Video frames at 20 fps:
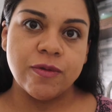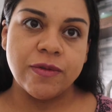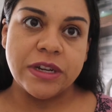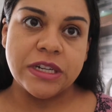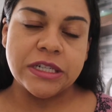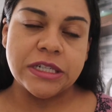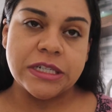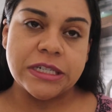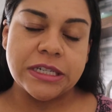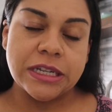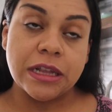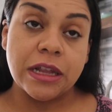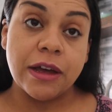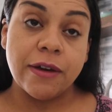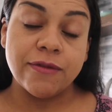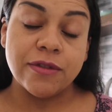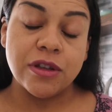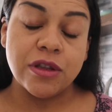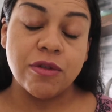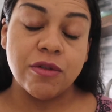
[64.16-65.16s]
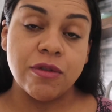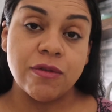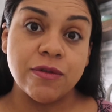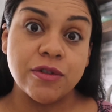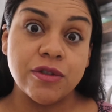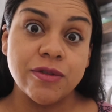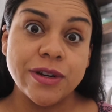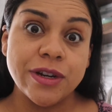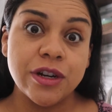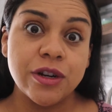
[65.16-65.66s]
veggies left in the
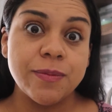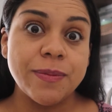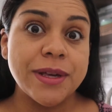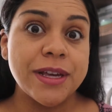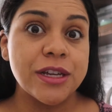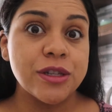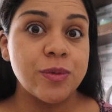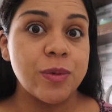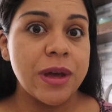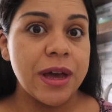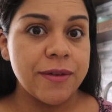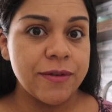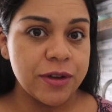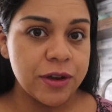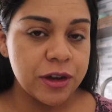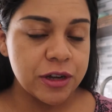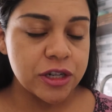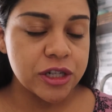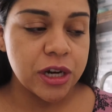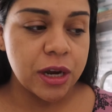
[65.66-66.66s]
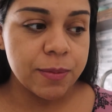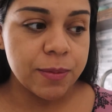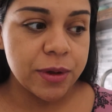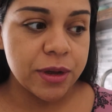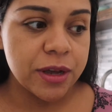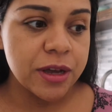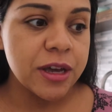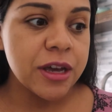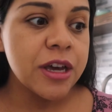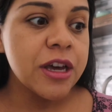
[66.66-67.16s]
refrigerator because we haven't gone
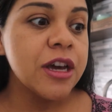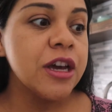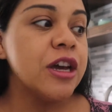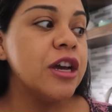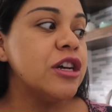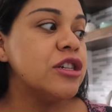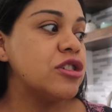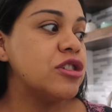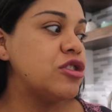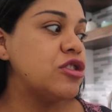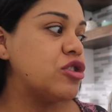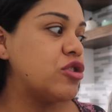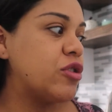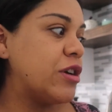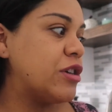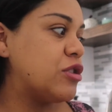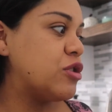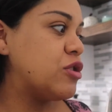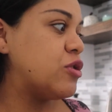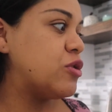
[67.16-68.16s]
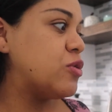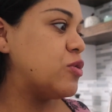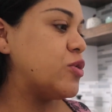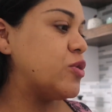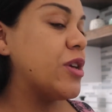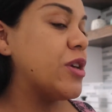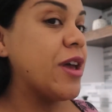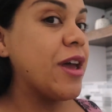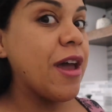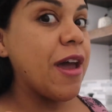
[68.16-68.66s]
shopping. So I'm just trying to
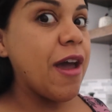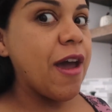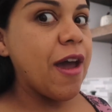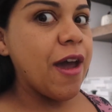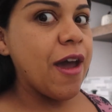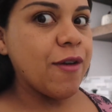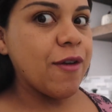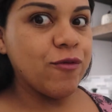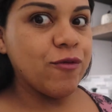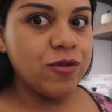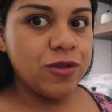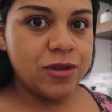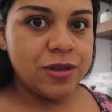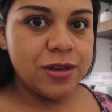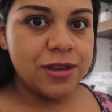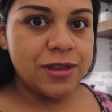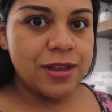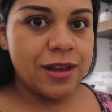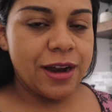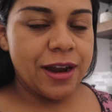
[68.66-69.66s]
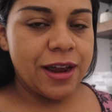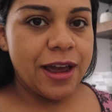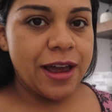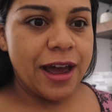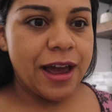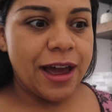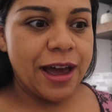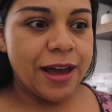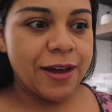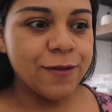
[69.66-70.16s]
use everything that I
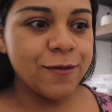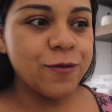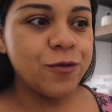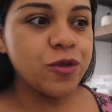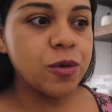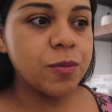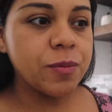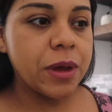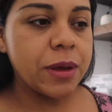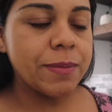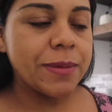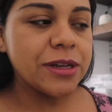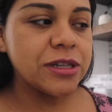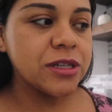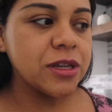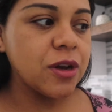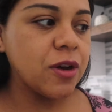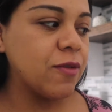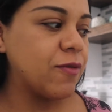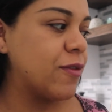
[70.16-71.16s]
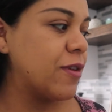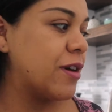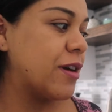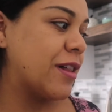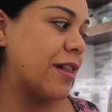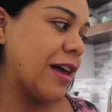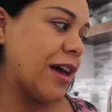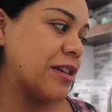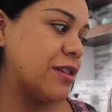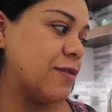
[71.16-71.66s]
have to make myself a
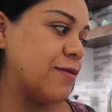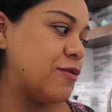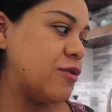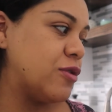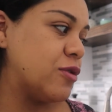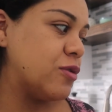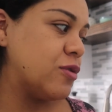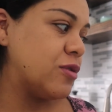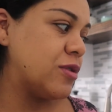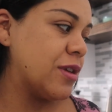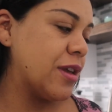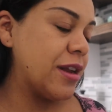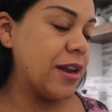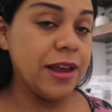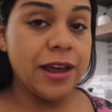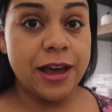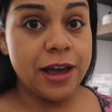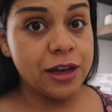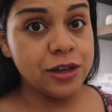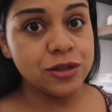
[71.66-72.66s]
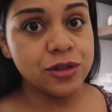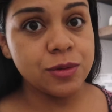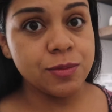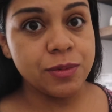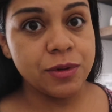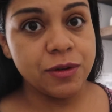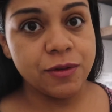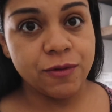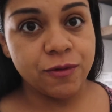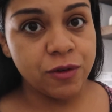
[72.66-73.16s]
glass of juice, and it has to
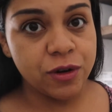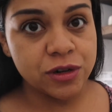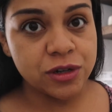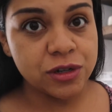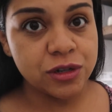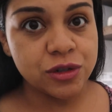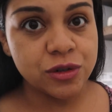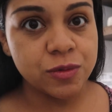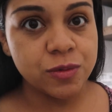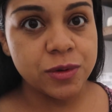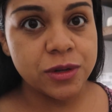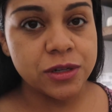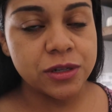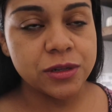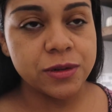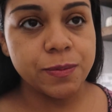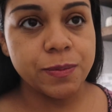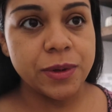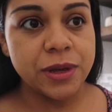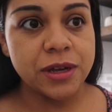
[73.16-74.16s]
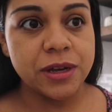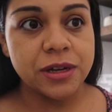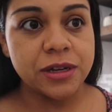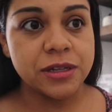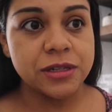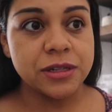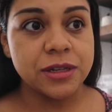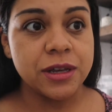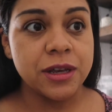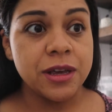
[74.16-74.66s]
be freshly squeezed
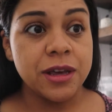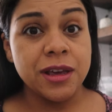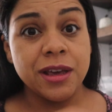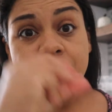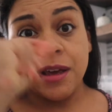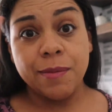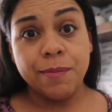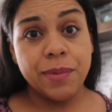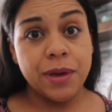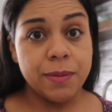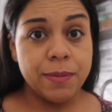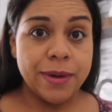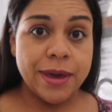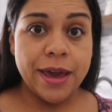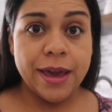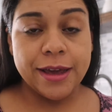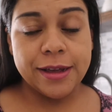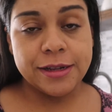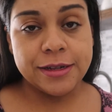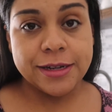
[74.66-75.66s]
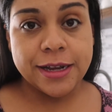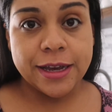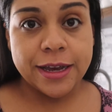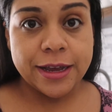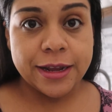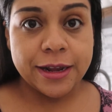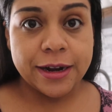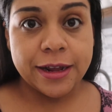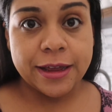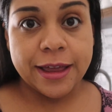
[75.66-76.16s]
because baby ain't taking
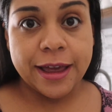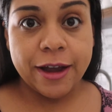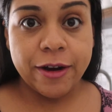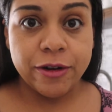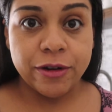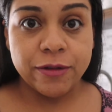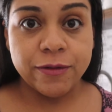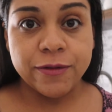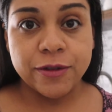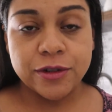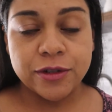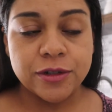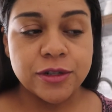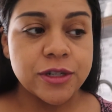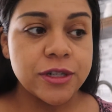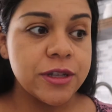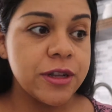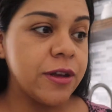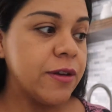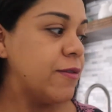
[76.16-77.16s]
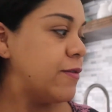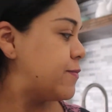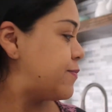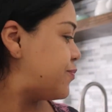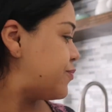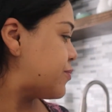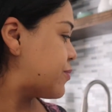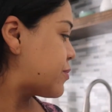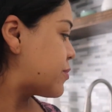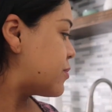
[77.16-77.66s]
none of that artificial stuff.
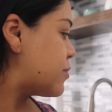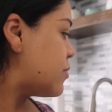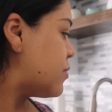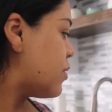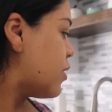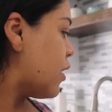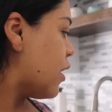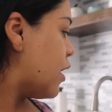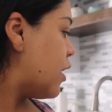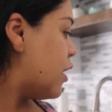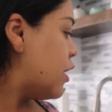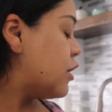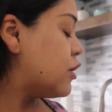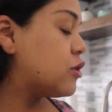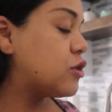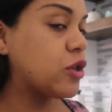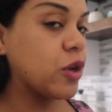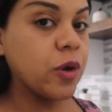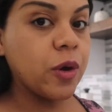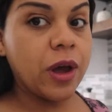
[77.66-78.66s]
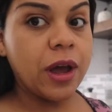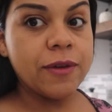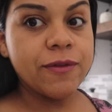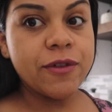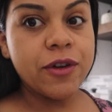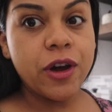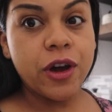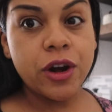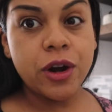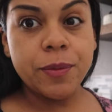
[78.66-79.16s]
So I've
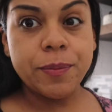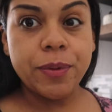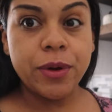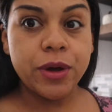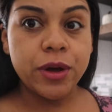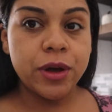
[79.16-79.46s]
cut up